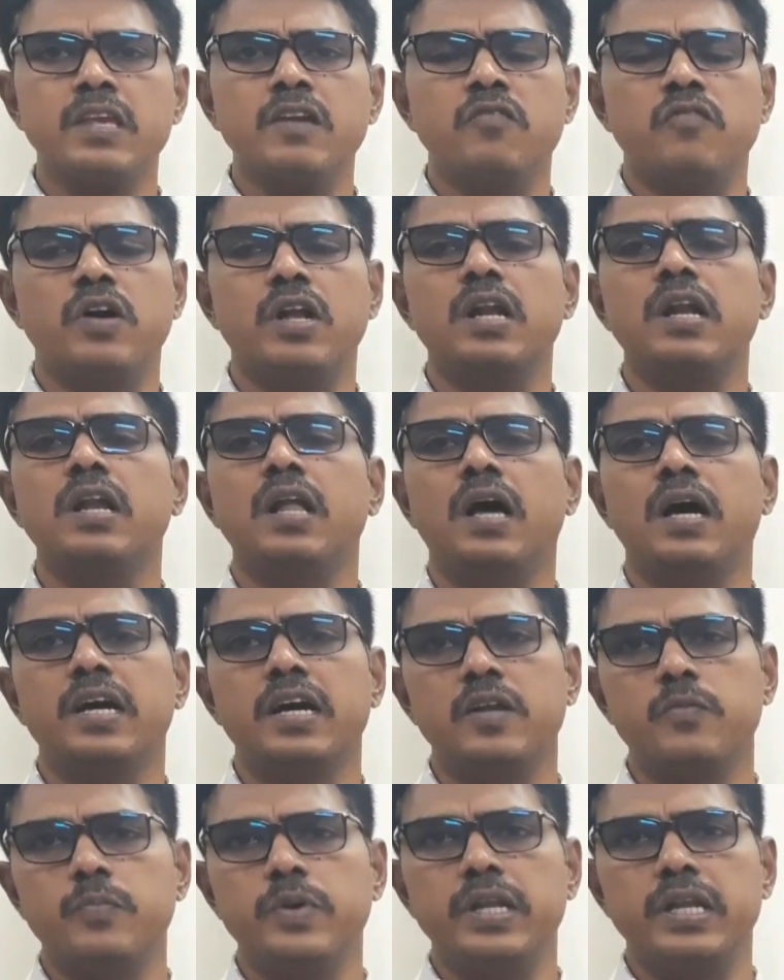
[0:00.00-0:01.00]
for a
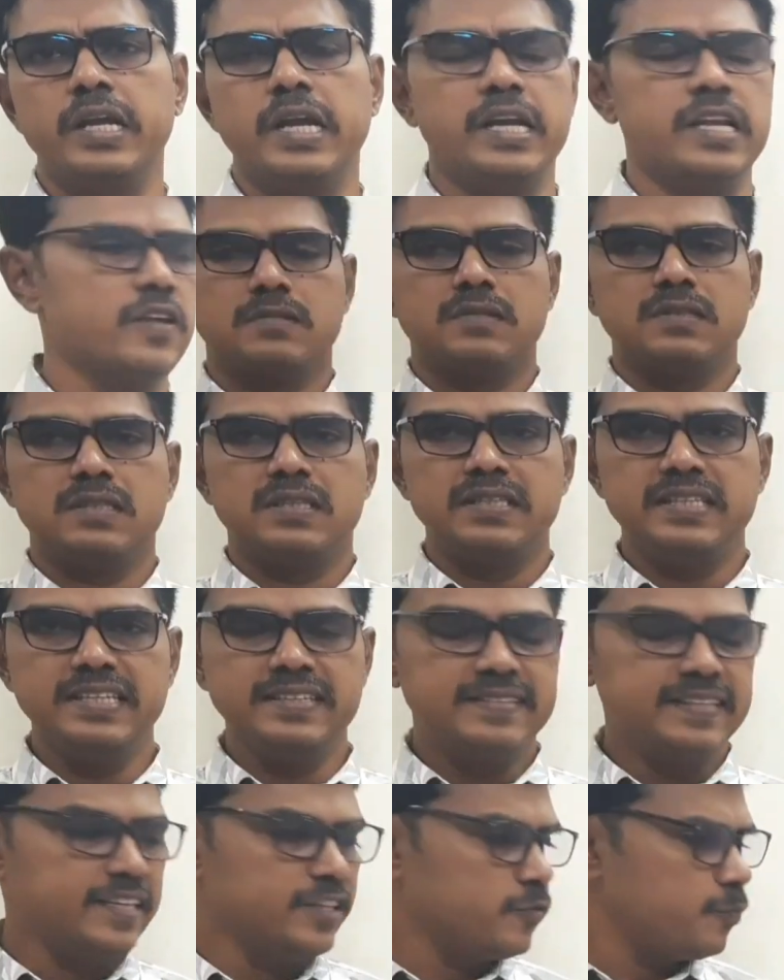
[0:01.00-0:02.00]
longer period.
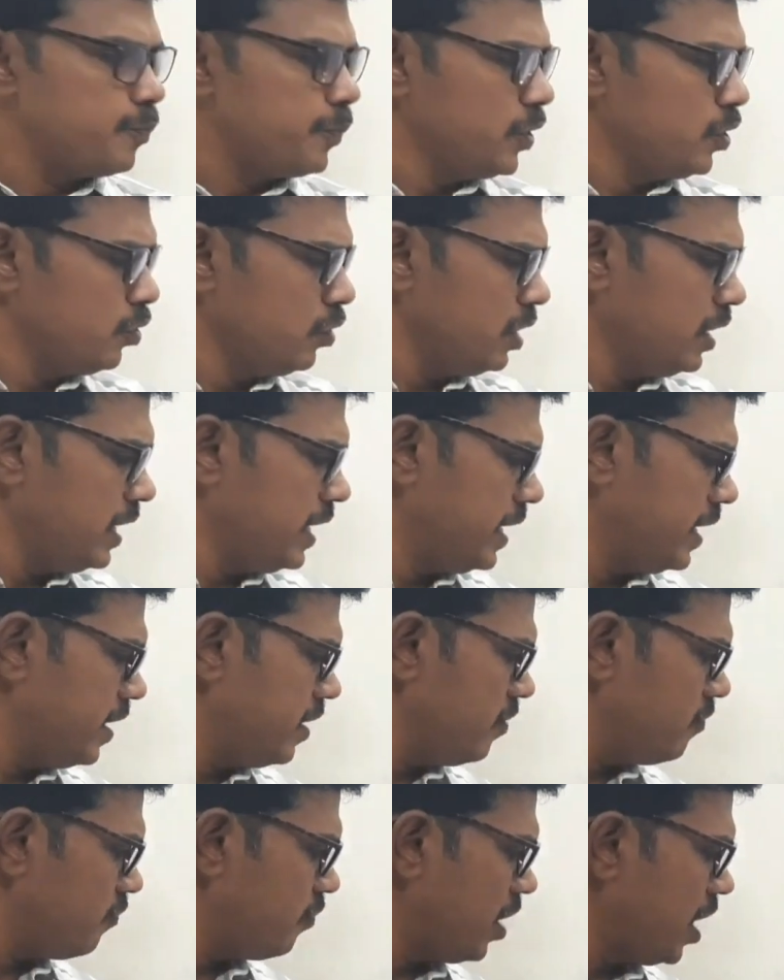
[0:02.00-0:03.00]
This is
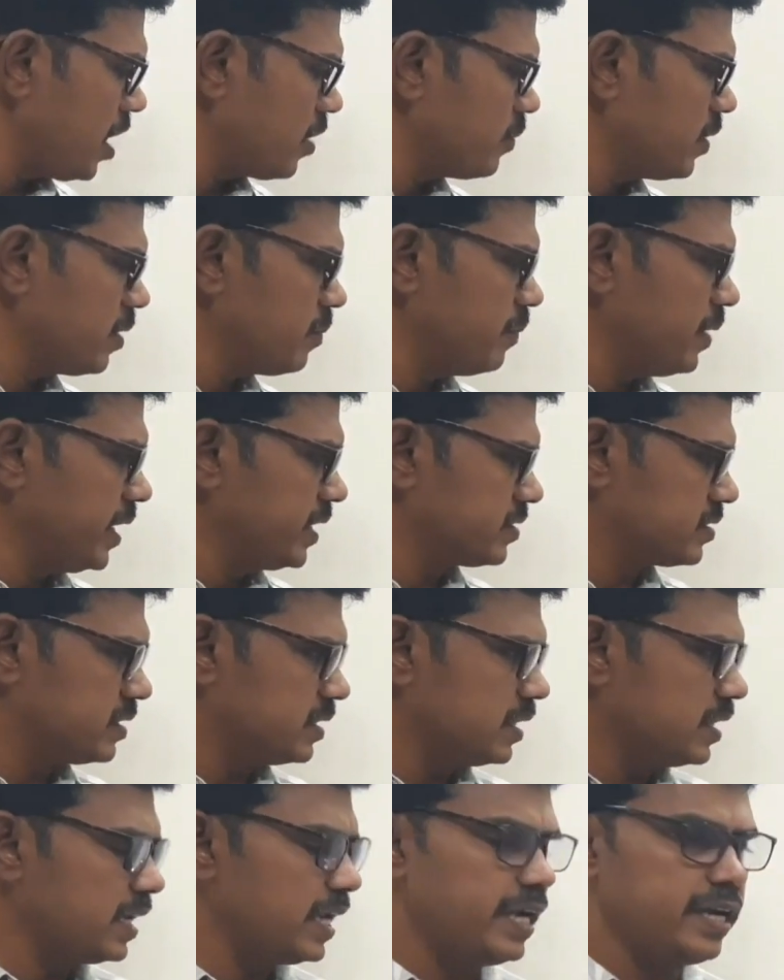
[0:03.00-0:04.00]
purely format based,
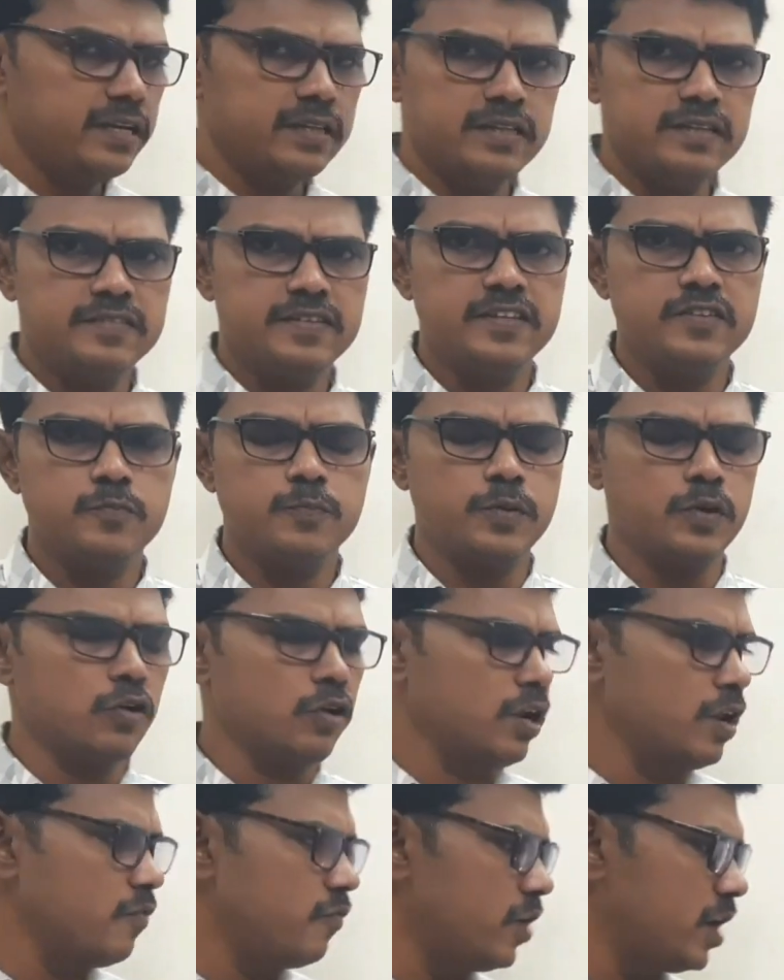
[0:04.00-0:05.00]
right? This is
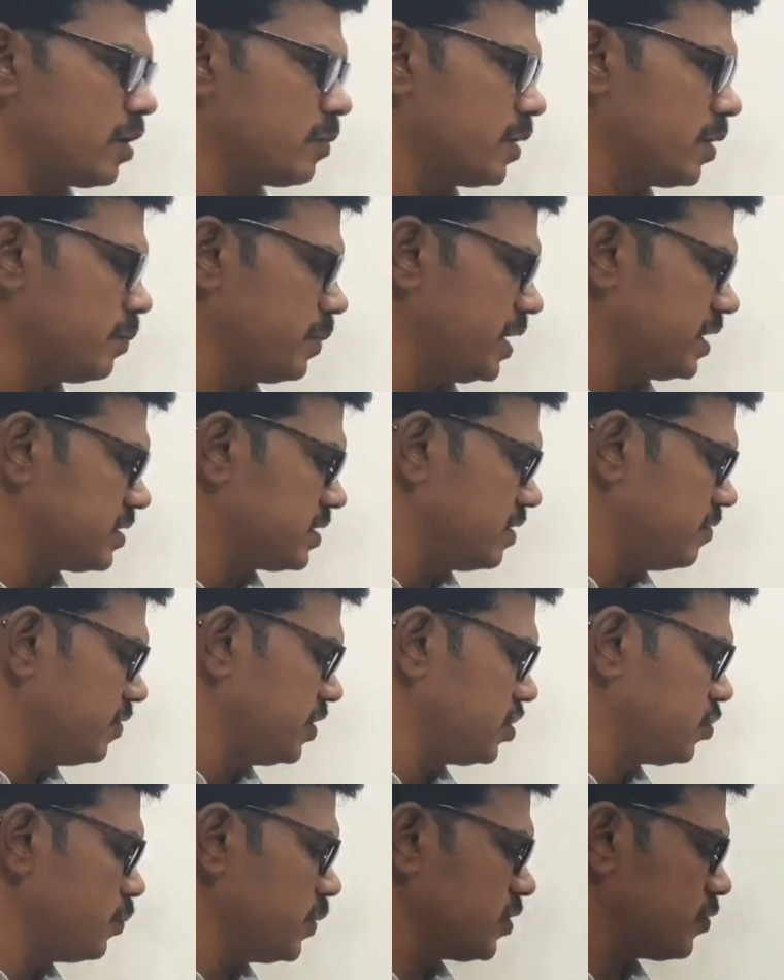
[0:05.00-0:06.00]
purely format based,
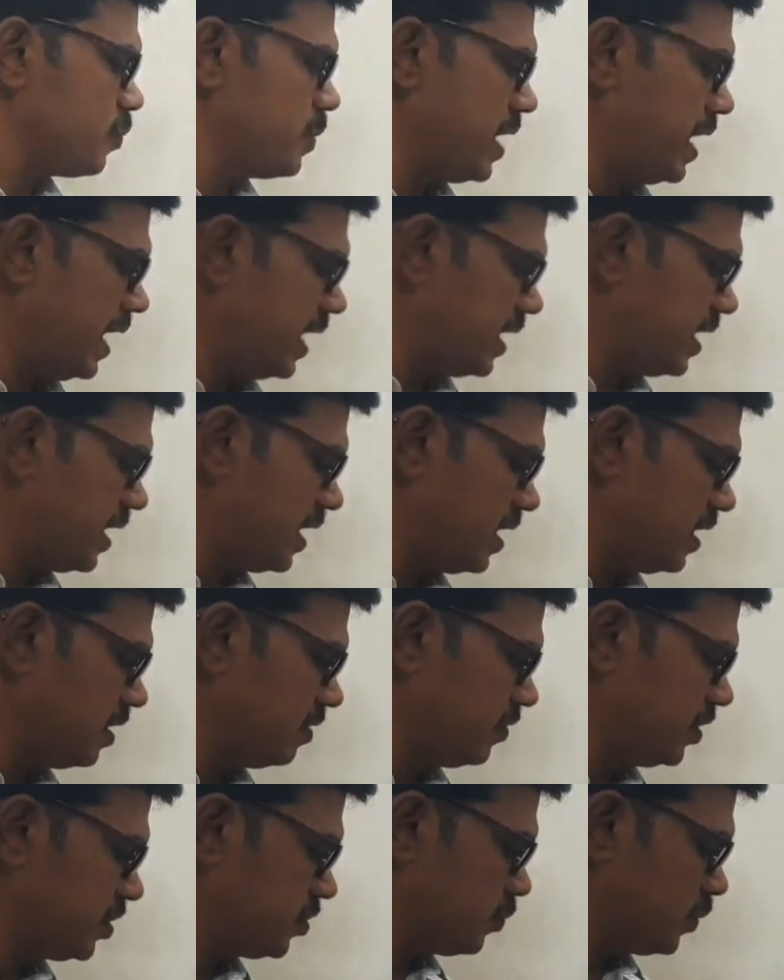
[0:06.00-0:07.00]
which must be added and
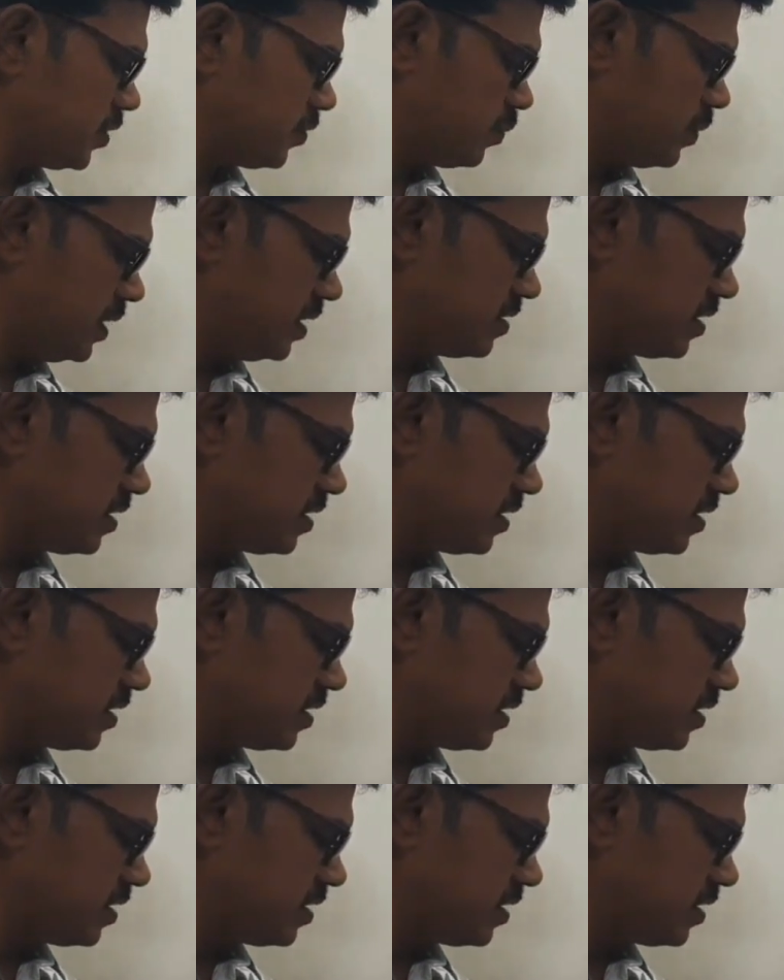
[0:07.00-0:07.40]
which must be